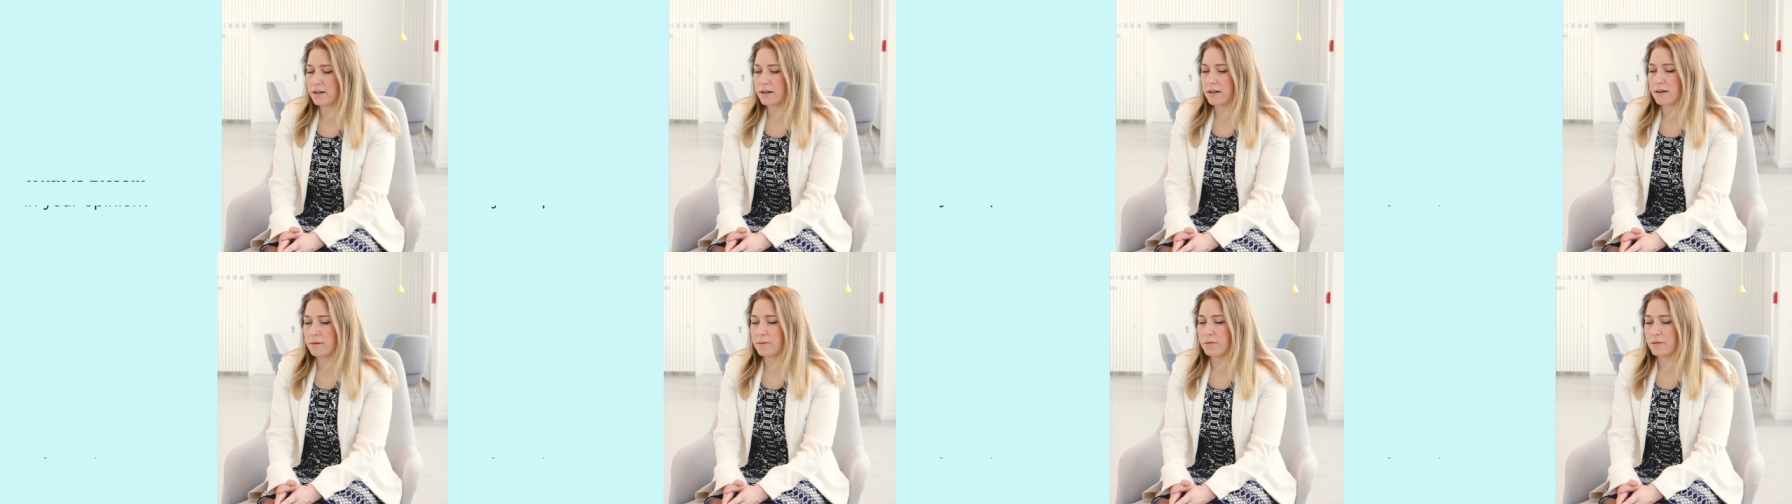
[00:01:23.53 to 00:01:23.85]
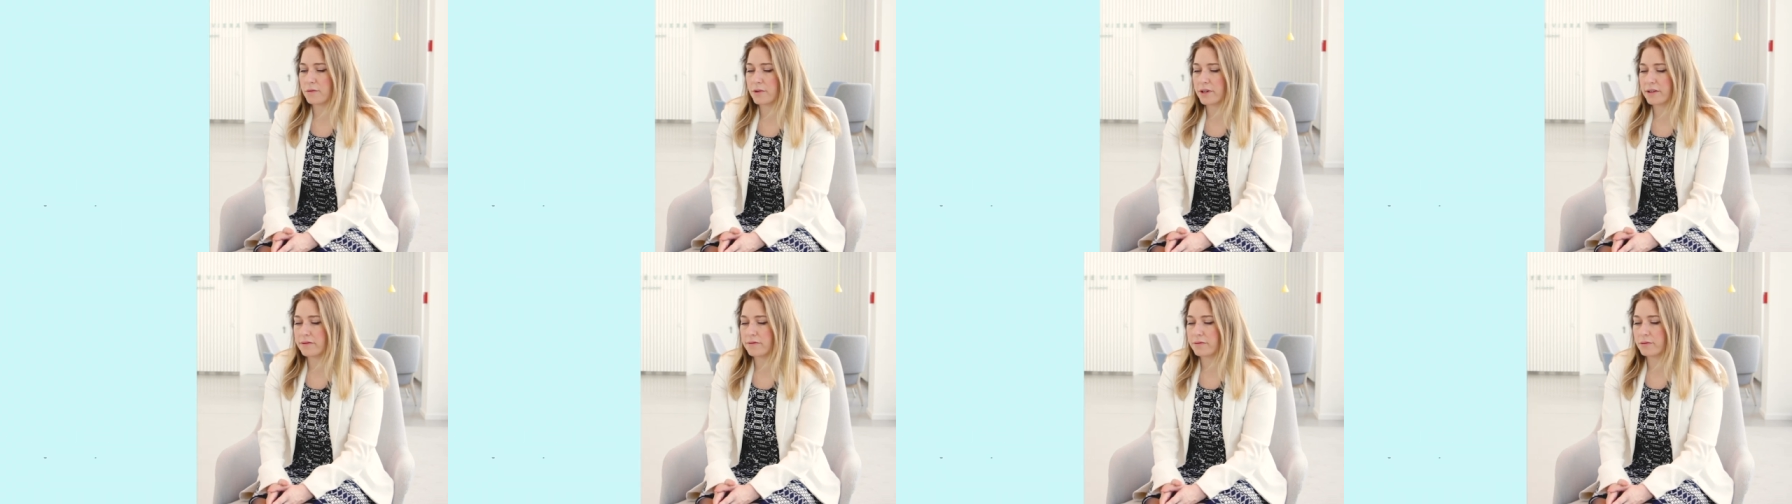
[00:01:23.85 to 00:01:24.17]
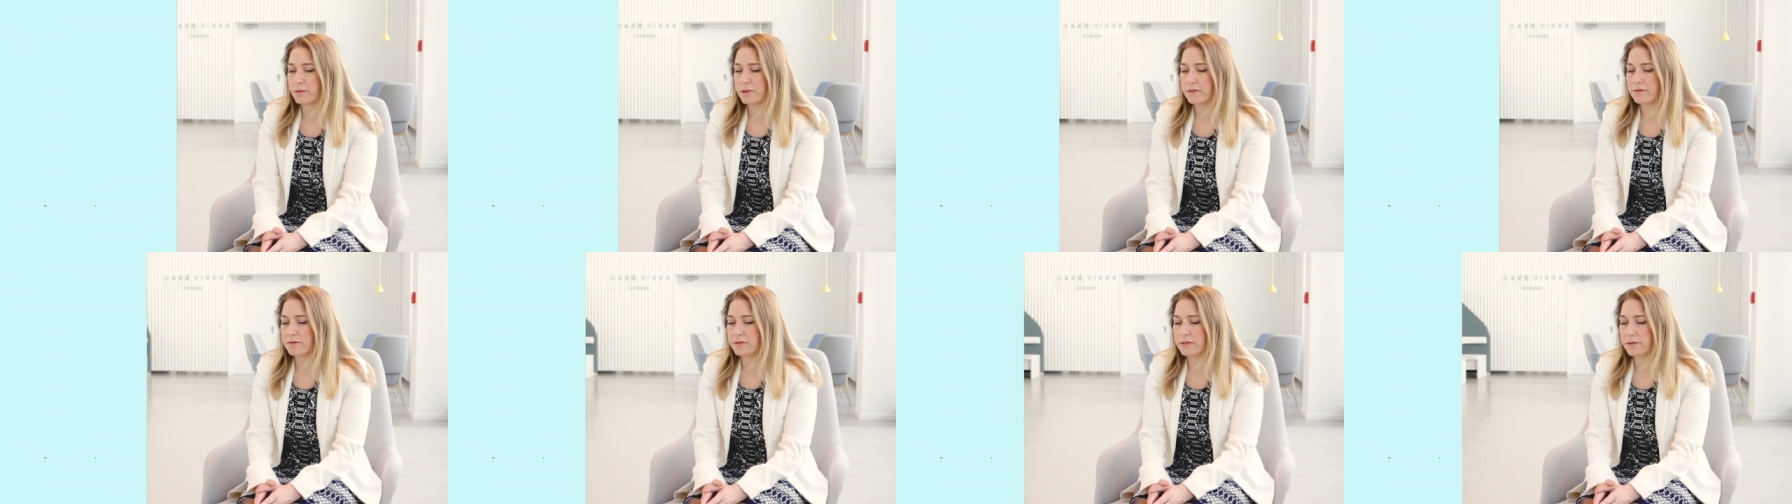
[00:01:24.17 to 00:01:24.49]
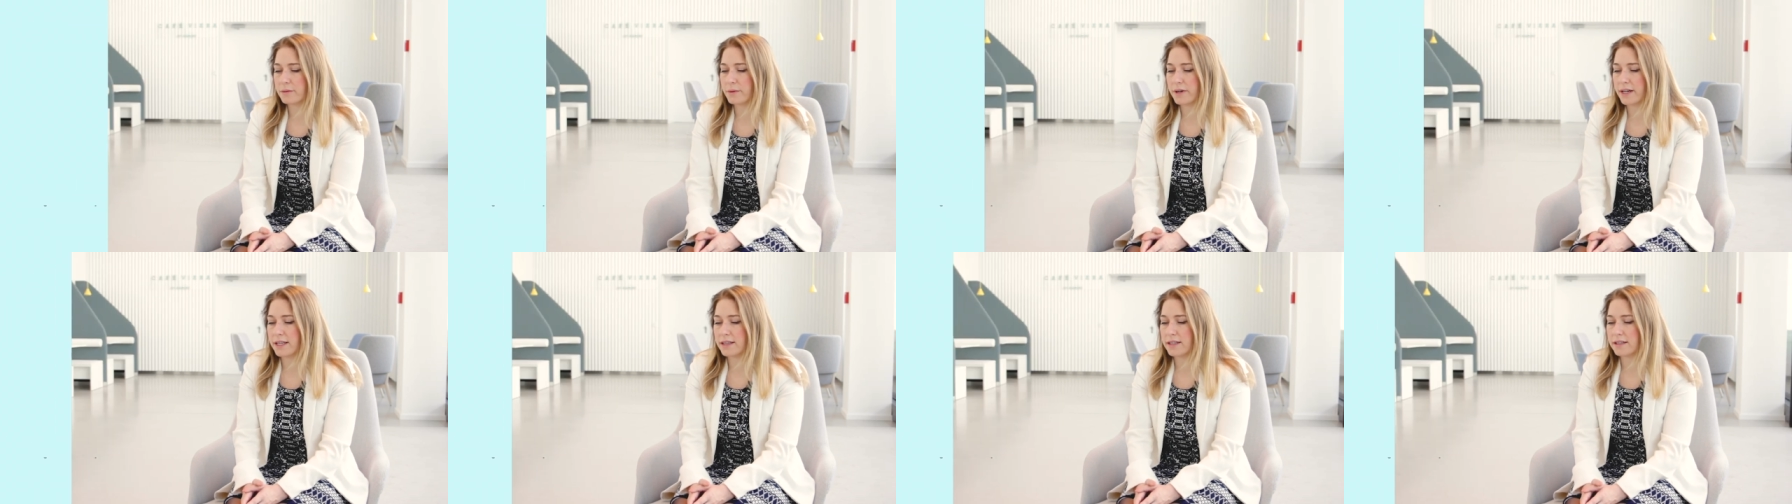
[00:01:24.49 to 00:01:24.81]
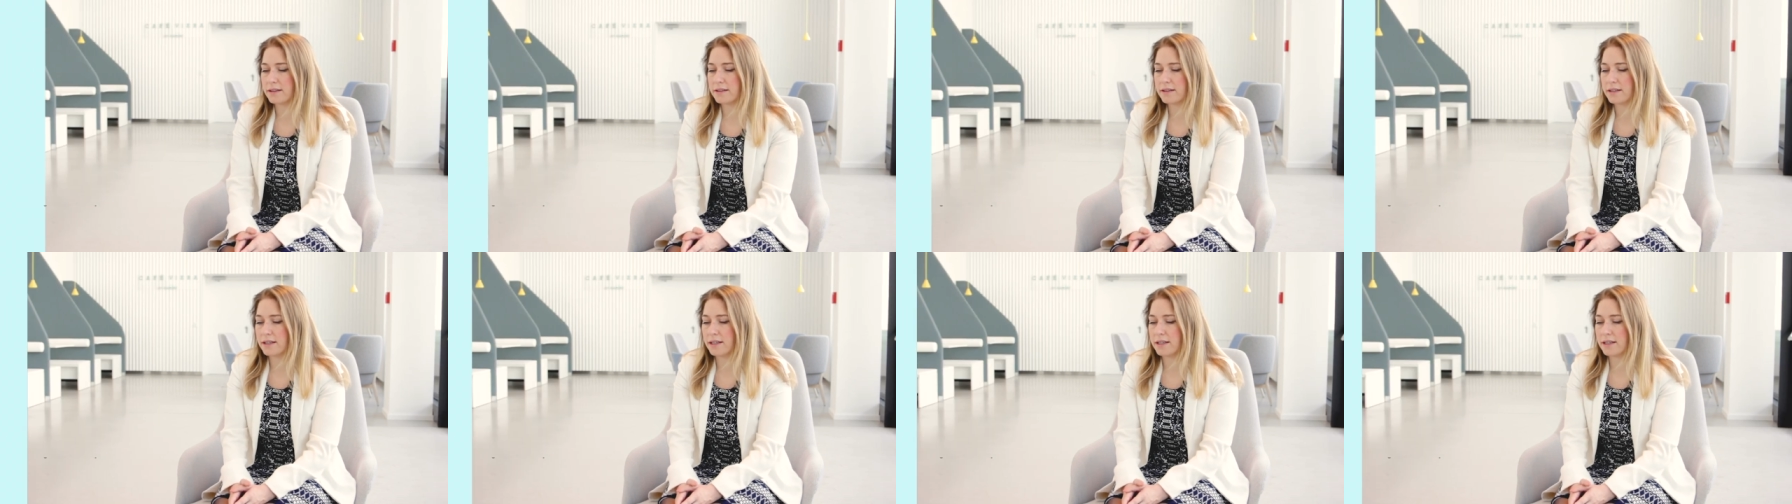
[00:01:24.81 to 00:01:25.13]
um, with, with the way
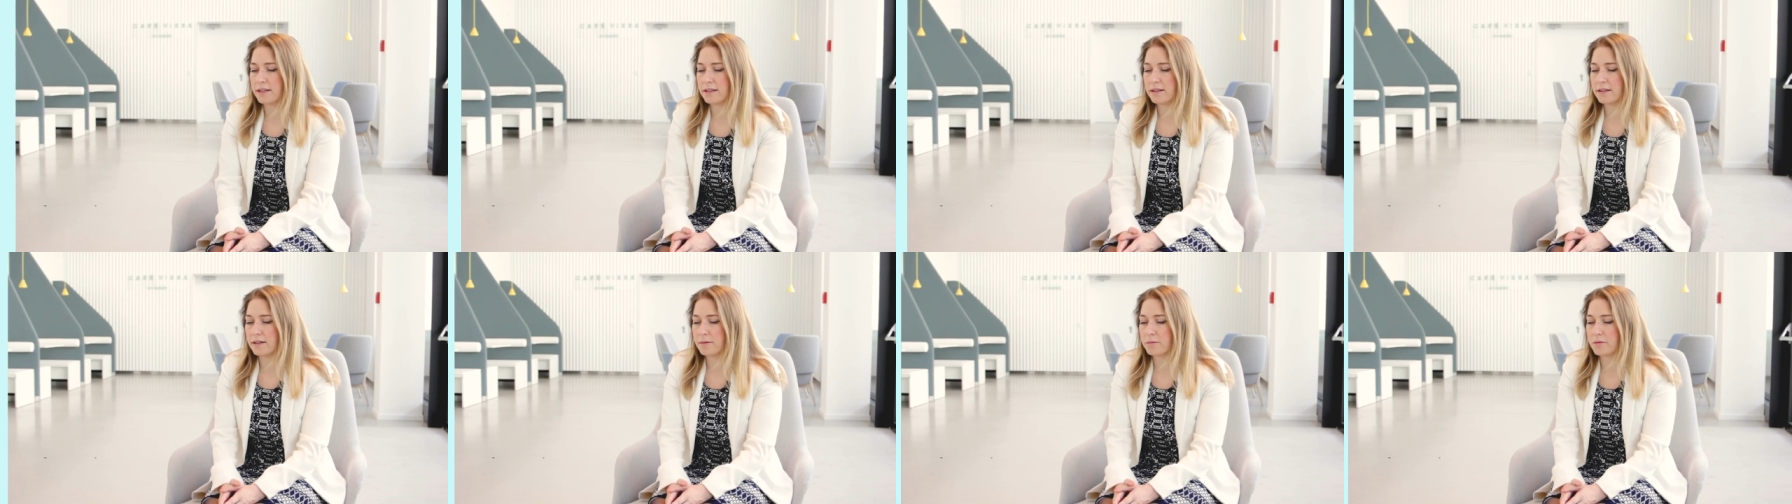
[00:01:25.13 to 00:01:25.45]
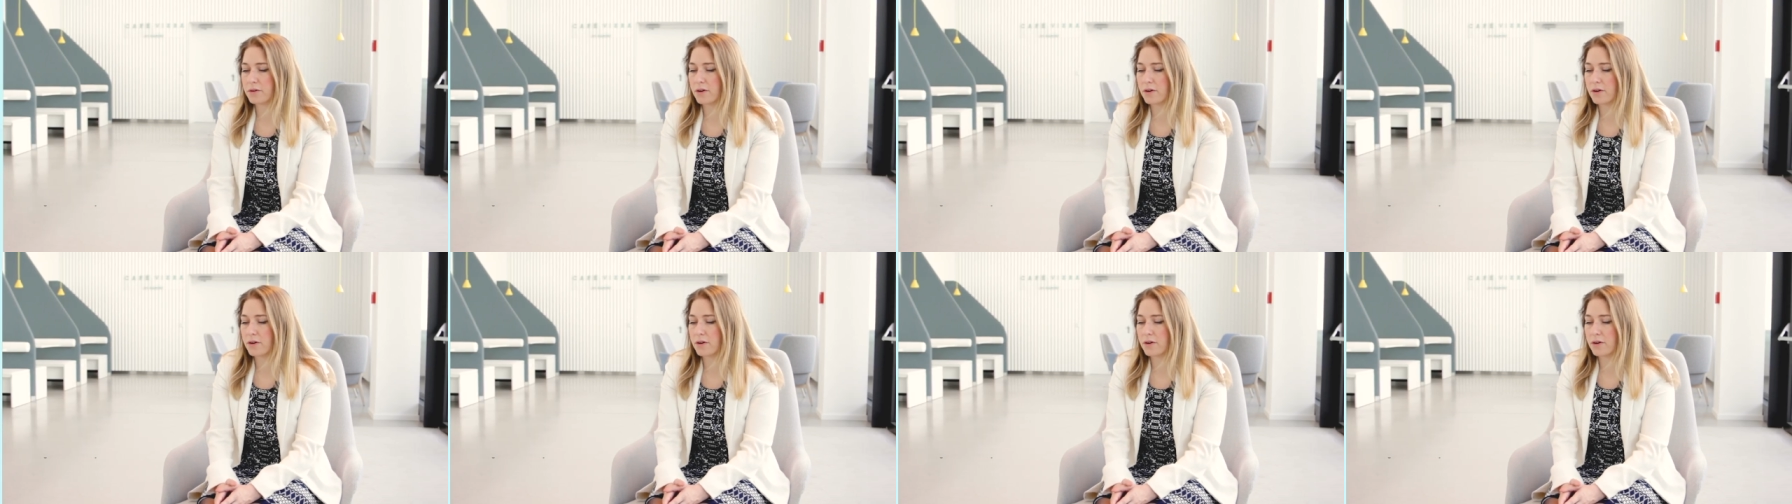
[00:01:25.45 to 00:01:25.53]
that the uh,